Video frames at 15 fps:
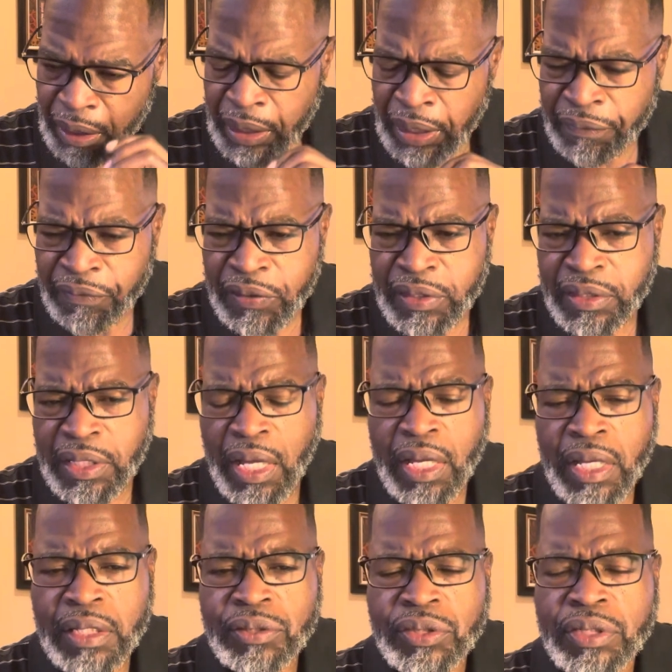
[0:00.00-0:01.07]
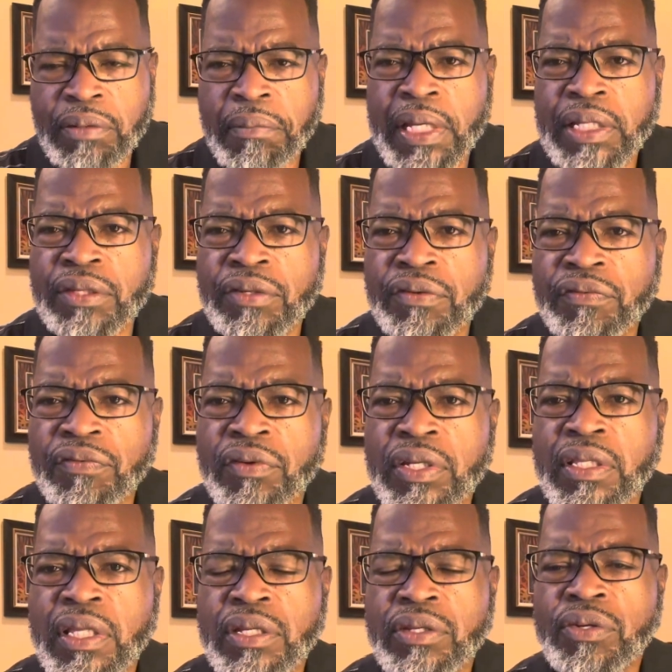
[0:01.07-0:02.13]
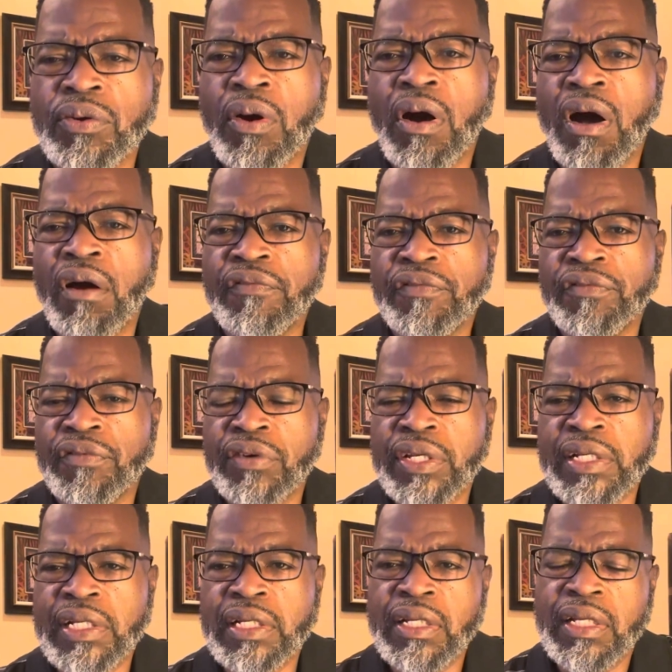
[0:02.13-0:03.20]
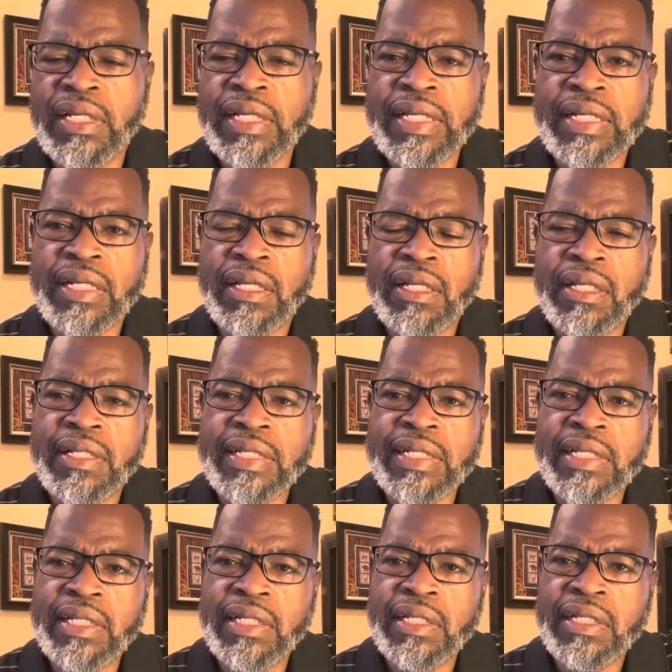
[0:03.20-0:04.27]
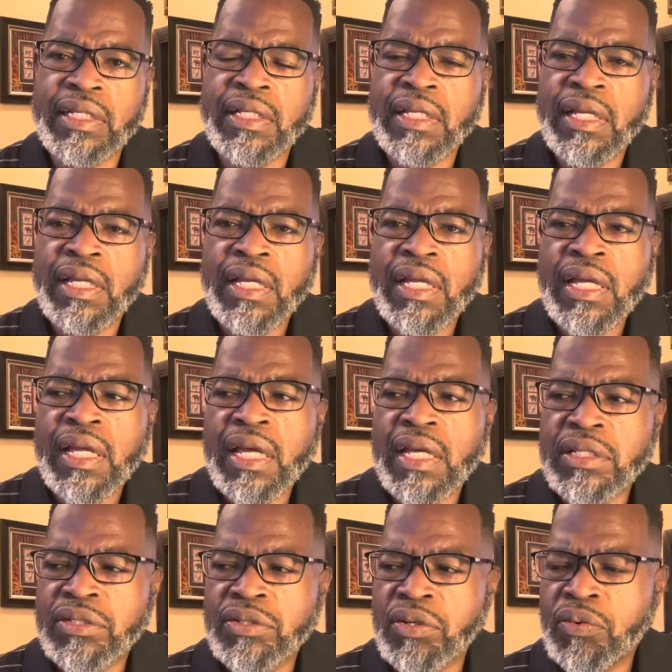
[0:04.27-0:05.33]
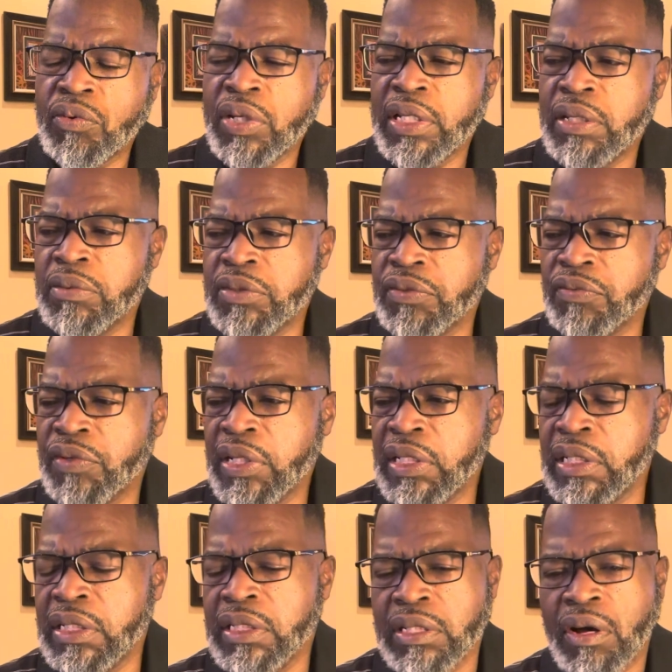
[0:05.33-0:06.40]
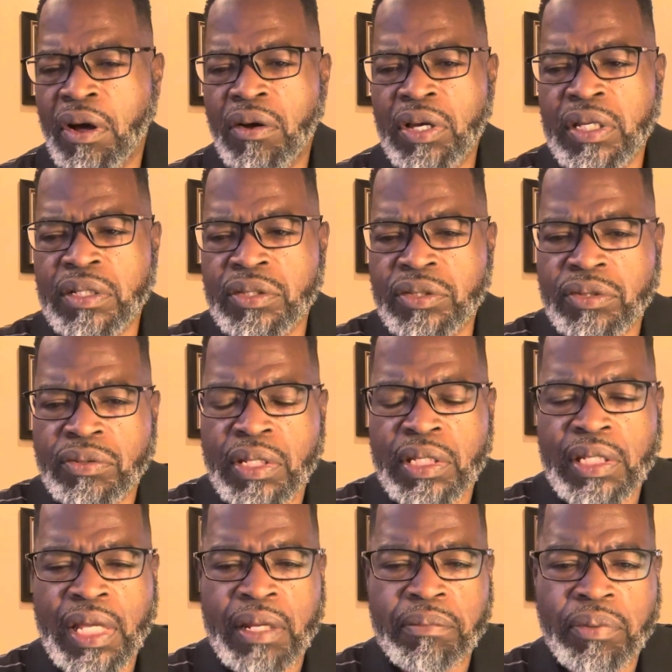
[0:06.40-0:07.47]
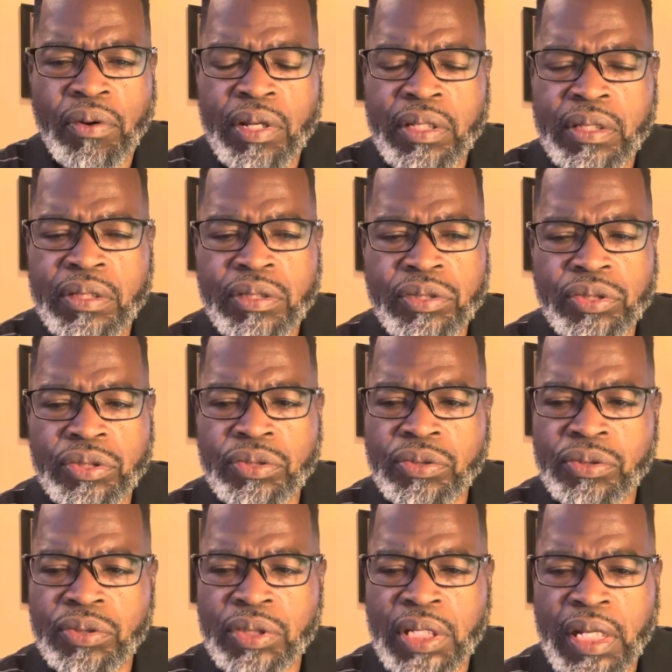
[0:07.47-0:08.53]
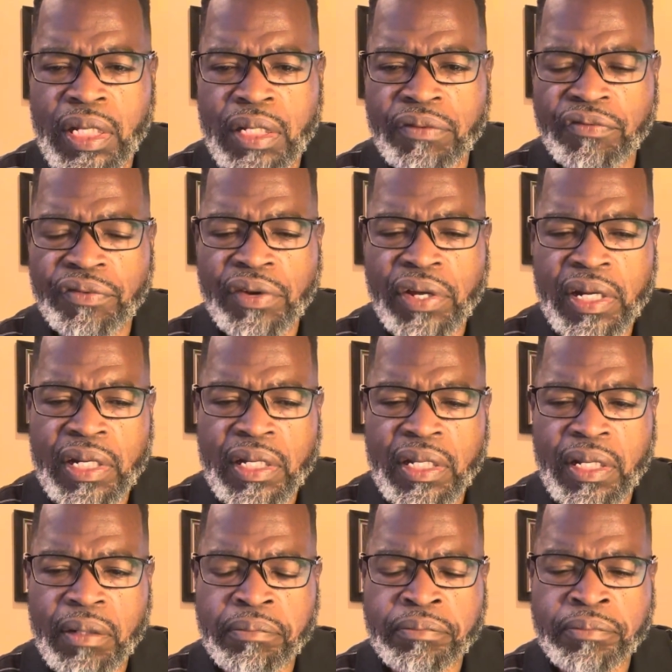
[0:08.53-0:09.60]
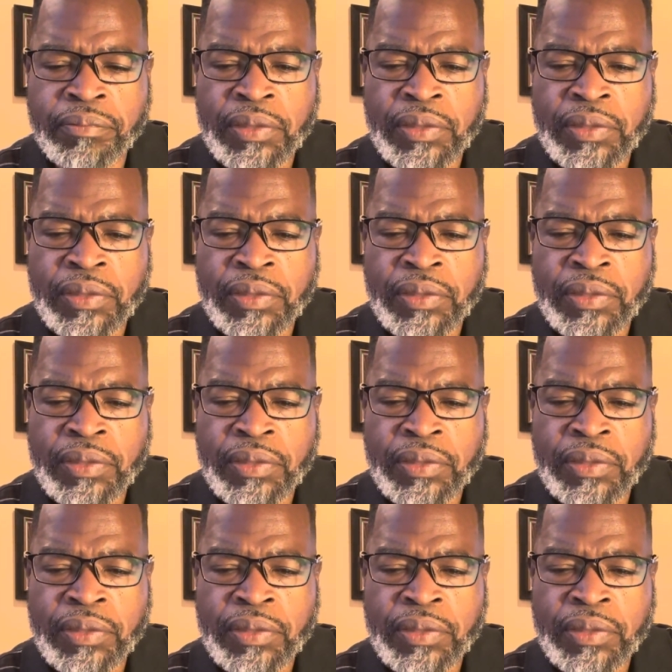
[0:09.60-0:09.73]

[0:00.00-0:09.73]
if the Son shall make you free, then you are freed indeed. And so what he was really talking to at that point, the Jews had confronted him